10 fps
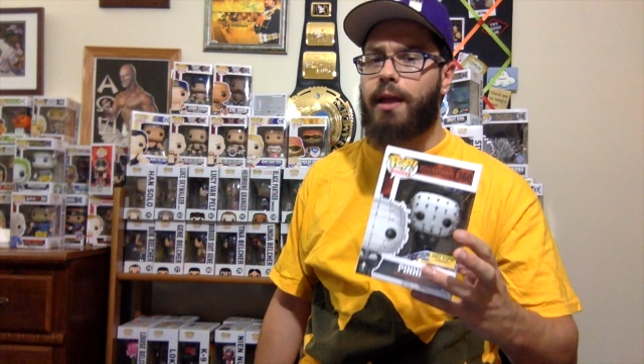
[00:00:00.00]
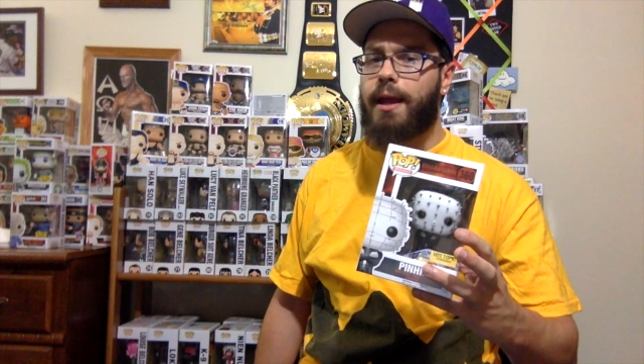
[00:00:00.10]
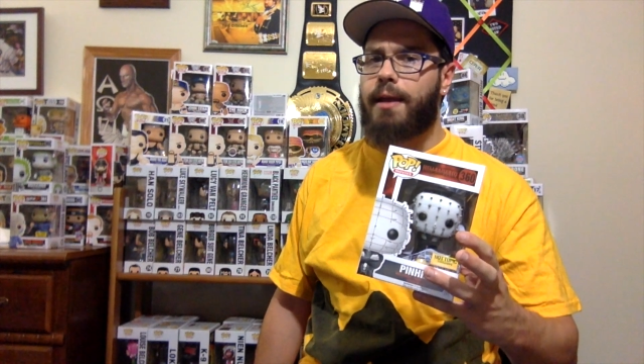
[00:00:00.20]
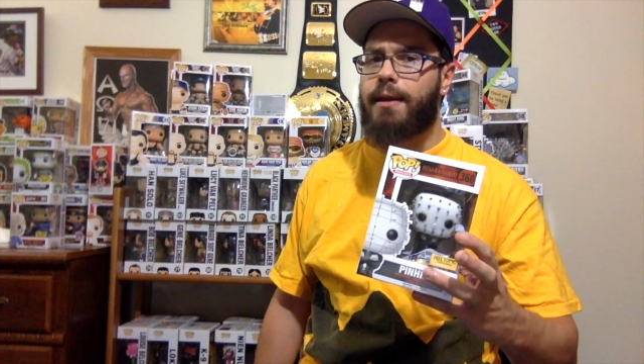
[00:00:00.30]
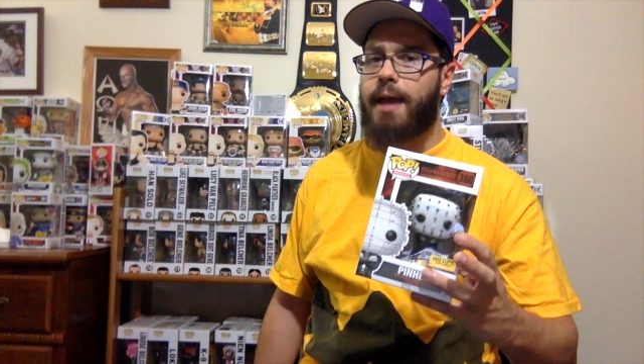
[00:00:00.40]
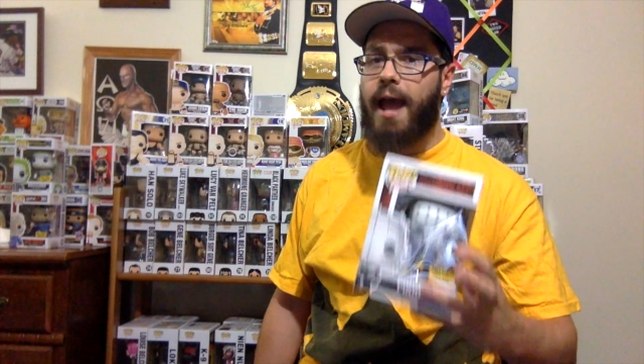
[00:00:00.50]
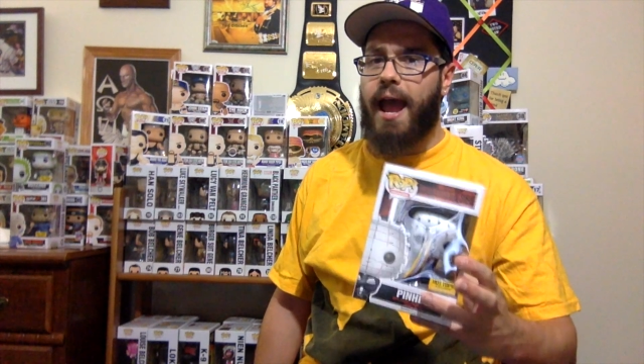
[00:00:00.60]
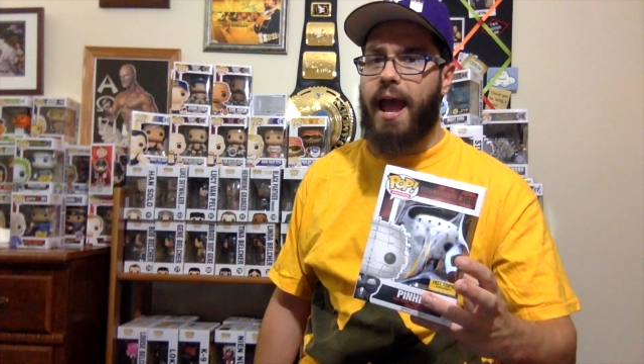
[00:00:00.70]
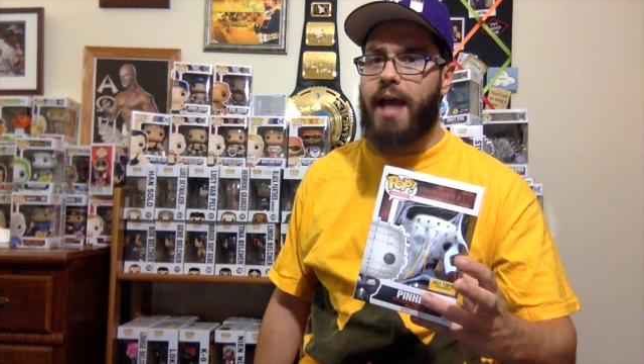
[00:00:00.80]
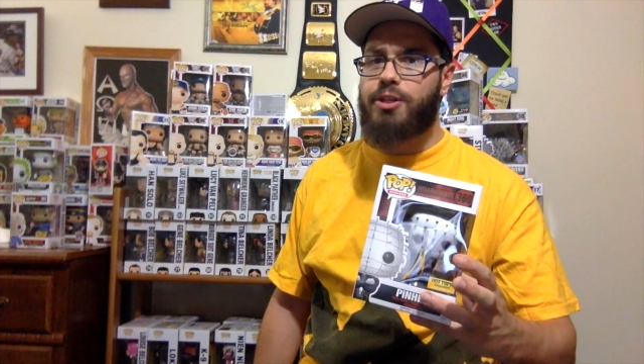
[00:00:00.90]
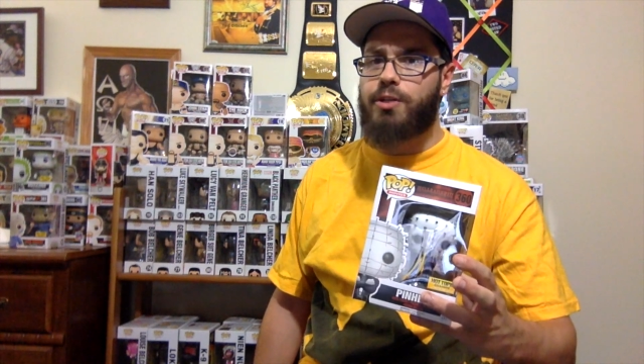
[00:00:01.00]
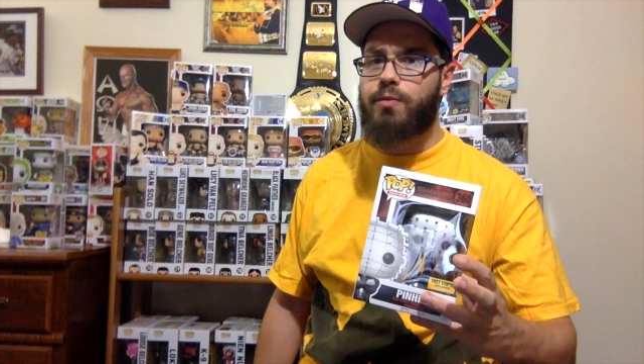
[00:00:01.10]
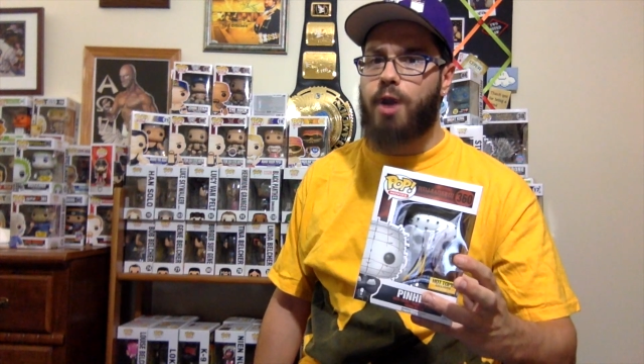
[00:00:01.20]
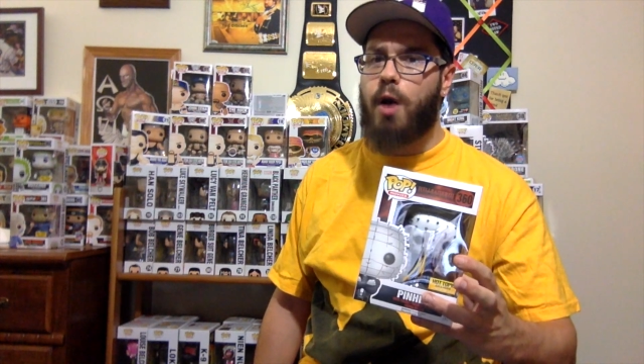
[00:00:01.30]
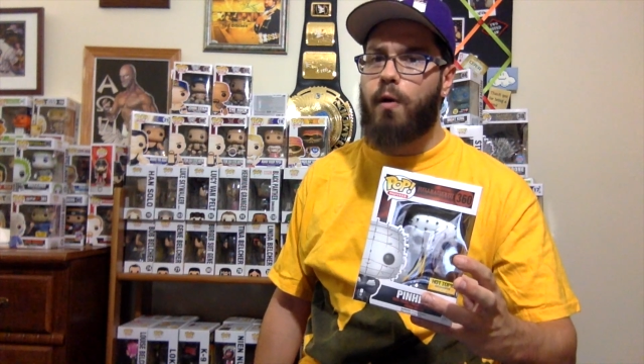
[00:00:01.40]
and as you
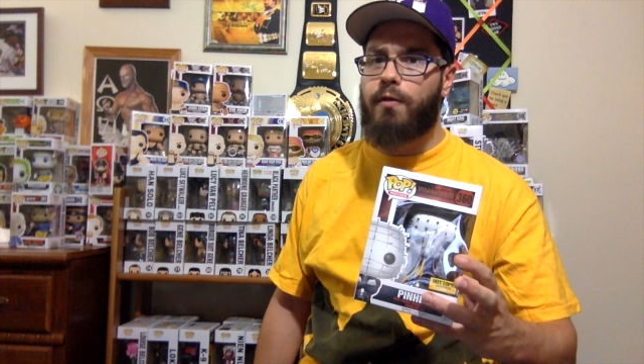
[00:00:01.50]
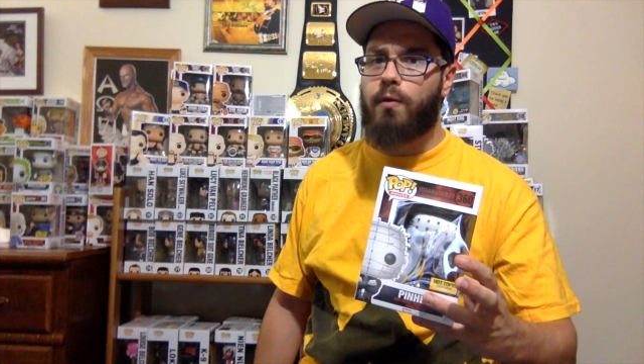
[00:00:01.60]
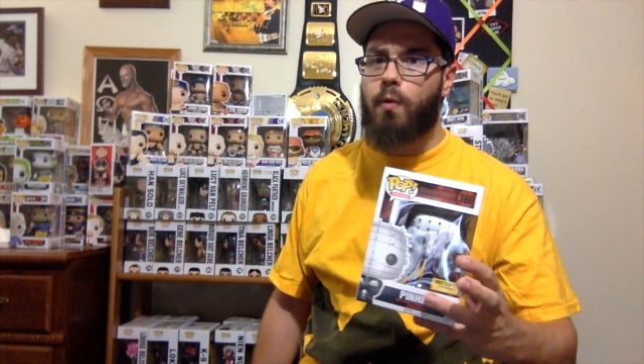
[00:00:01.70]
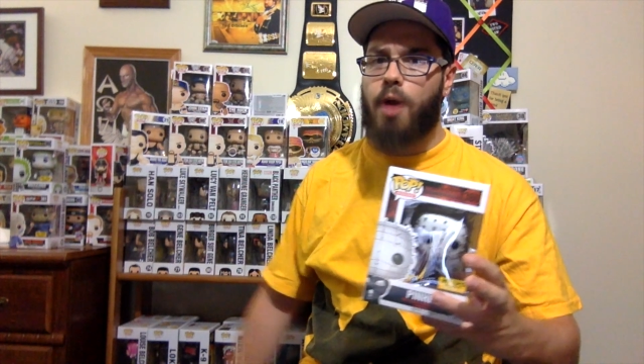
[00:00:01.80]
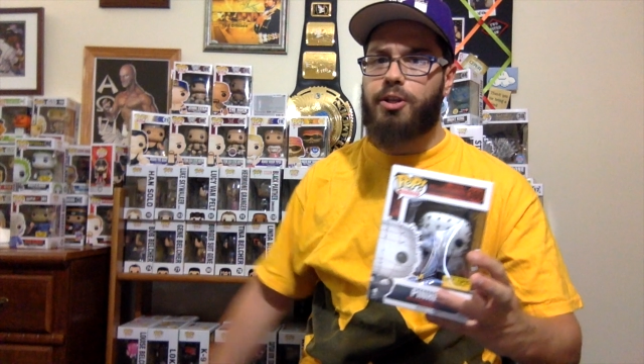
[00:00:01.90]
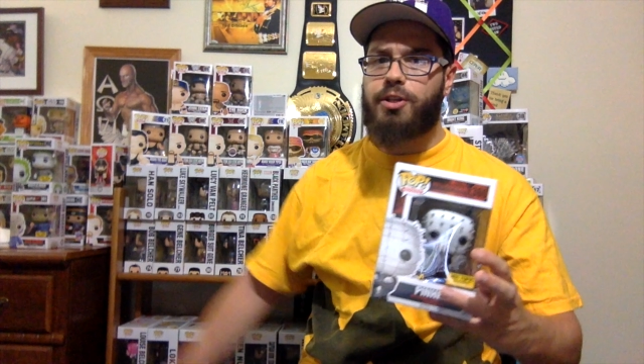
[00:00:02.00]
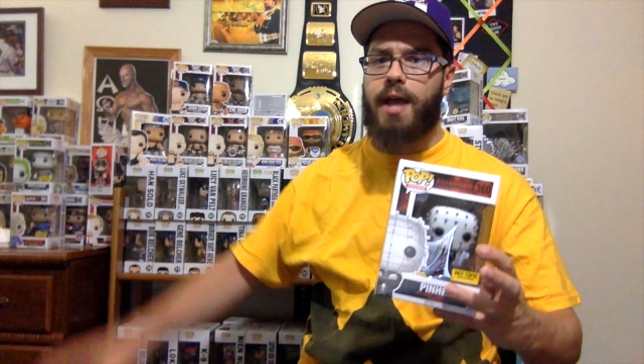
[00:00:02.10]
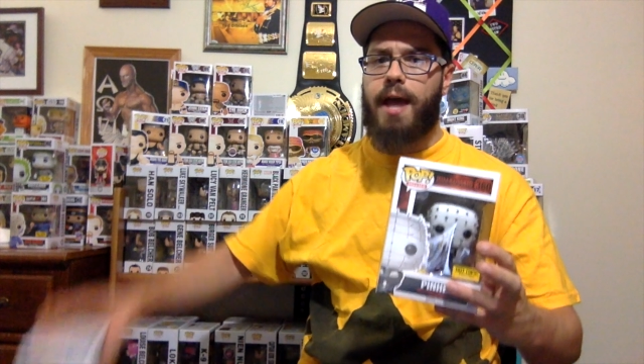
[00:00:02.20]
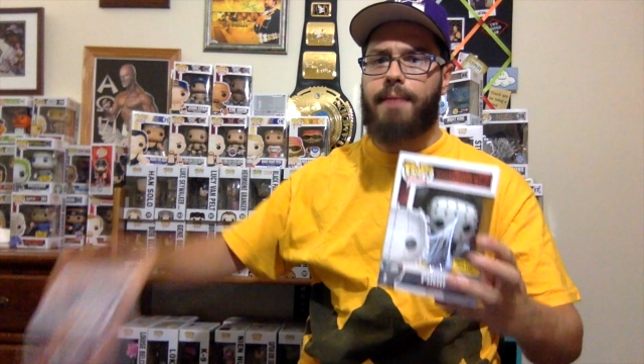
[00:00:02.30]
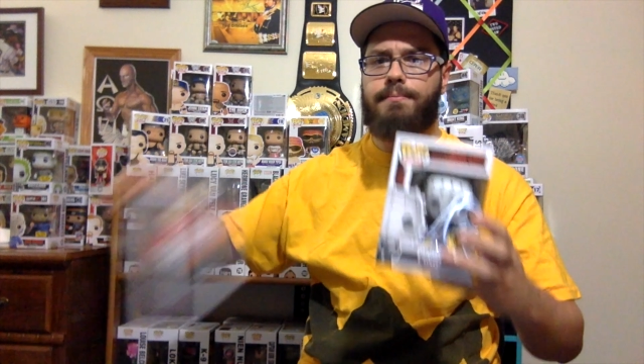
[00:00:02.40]
know, if you watched that,